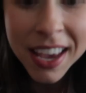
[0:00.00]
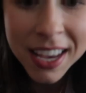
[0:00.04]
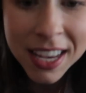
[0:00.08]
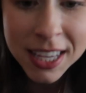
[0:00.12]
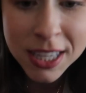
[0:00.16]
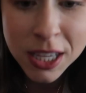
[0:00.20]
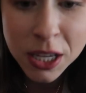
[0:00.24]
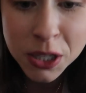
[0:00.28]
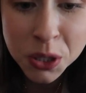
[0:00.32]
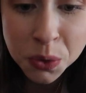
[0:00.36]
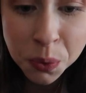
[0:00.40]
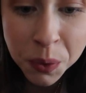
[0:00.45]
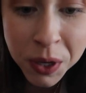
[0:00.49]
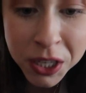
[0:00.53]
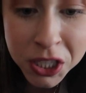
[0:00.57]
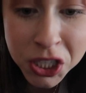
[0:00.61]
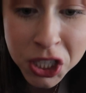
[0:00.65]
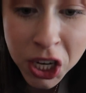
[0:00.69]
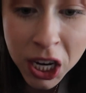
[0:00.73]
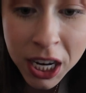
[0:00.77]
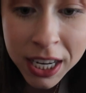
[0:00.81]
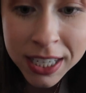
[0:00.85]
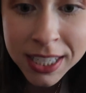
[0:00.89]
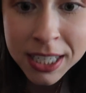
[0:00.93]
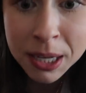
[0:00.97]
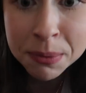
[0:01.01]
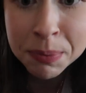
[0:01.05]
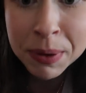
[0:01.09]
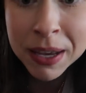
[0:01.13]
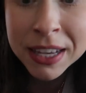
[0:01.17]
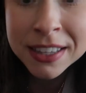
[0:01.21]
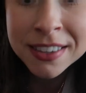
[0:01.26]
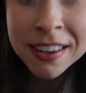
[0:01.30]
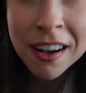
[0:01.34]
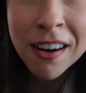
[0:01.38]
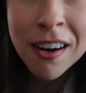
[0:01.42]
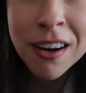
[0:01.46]
is sweet chili
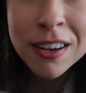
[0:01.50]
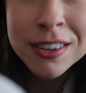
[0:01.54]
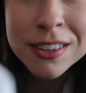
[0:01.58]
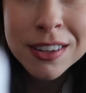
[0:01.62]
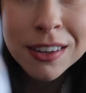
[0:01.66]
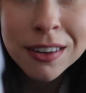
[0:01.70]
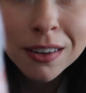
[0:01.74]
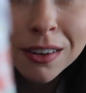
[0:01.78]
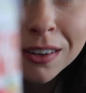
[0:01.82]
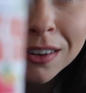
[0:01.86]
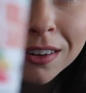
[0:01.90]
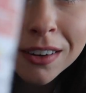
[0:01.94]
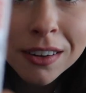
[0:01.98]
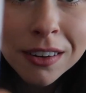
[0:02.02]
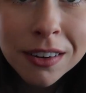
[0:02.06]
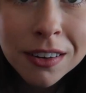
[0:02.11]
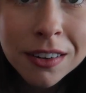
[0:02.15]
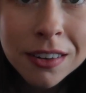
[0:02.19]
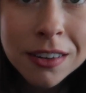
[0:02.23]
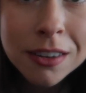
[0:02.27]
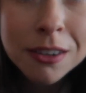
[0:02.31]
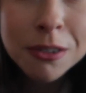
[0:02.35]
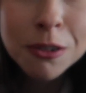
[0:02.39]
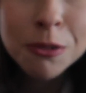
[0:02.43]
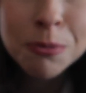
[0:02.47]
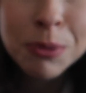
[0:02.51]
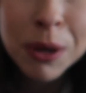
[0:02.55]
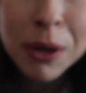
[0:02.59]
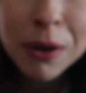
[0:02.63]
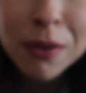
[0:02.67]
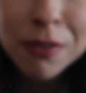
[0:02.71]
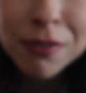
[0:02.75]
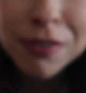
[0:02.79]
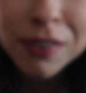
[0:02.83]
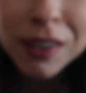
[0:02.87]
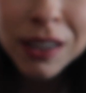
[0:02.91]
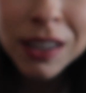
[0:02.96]
dipping sauce. Oh,
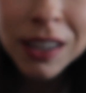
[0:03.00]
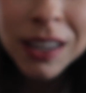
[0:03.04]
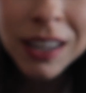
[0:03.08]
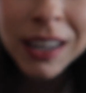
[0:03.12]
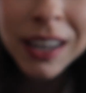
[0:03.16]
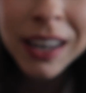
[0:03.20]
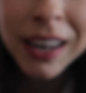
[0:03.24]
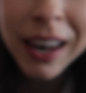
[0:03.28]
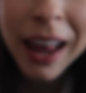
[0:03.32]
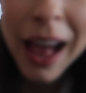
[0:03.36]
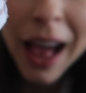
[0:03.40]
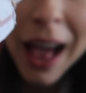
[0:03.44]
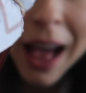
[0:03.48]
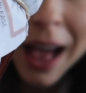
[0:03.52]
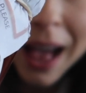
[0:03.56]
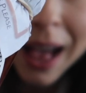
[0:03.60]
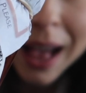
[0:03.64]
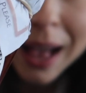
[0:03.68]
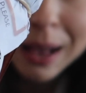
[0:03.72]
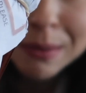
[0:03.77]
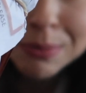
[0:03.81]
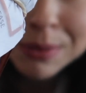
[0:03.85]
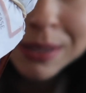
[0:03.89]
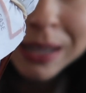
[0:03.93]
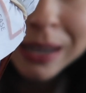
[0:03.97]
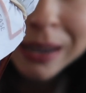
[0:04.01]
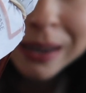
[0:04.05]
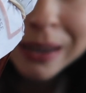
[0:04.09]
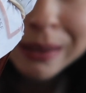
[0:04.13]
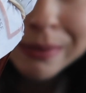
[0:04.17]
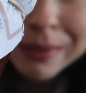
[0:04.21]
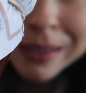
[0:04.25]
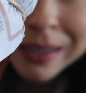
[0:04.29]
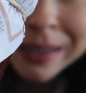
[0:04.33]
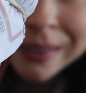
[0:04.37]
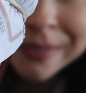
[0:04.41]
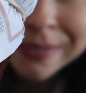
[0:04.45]
beautiful.
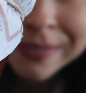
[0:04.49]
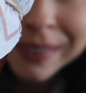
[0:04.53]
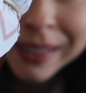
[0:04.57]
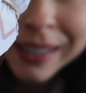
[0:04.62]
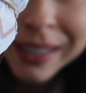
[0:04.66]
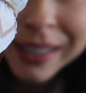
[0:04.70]
Absolutely beautiful.